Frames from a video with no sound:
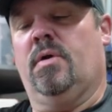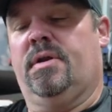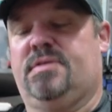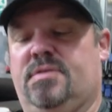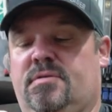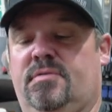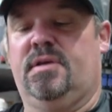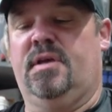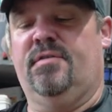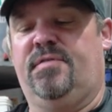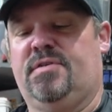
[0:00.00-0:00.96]
want to do,
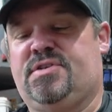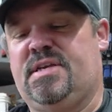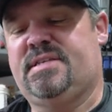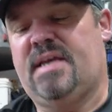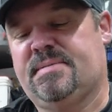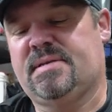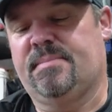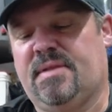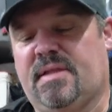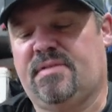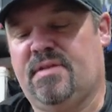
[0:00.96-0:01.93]
if you G-tape
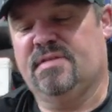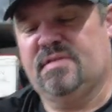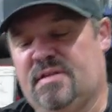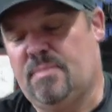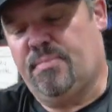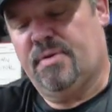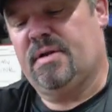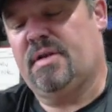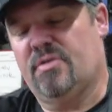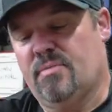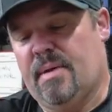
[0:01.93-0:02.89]
something like this and then you put
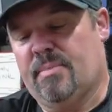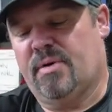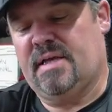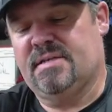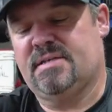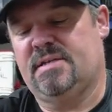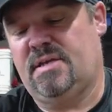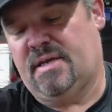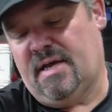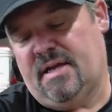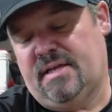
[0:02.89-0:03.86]
another member against it,
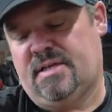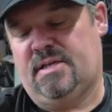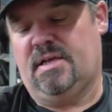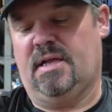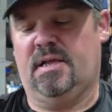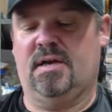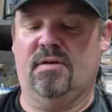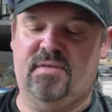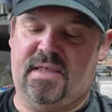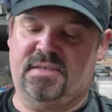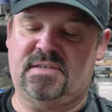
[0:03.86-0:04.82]
you gotta, you gotta
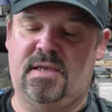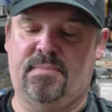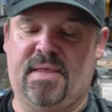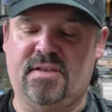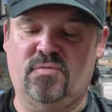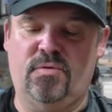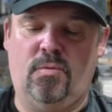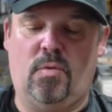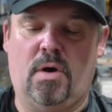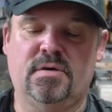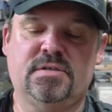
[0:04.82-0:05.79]
cover that seam. That's where the
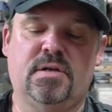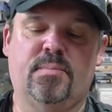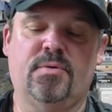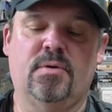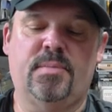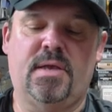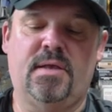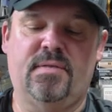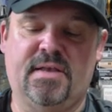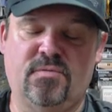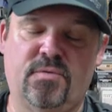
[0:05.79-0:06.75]
water is gonna permeate
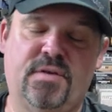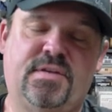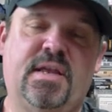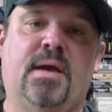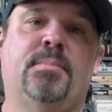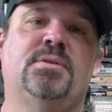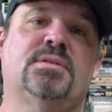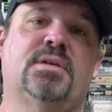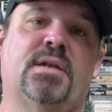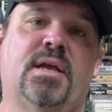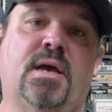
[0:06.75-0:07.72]
and that's where the damage
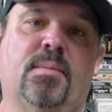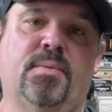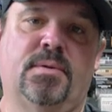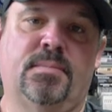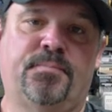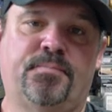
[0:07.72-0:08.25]
is gonna happen.